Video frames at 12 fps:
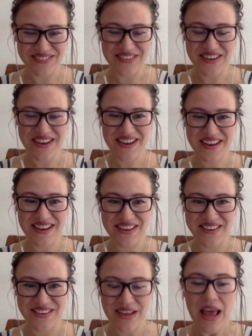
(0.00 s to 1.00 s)

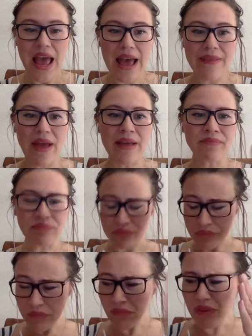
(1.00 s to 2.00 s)
Wow. And
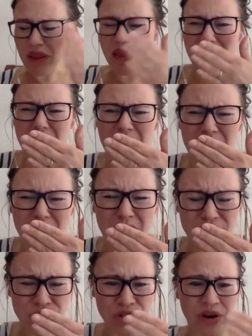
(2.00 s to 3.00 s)

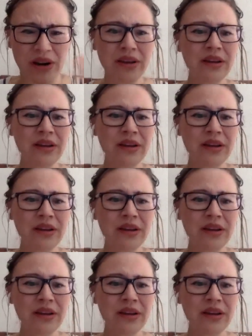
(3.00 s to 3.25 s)
sorry.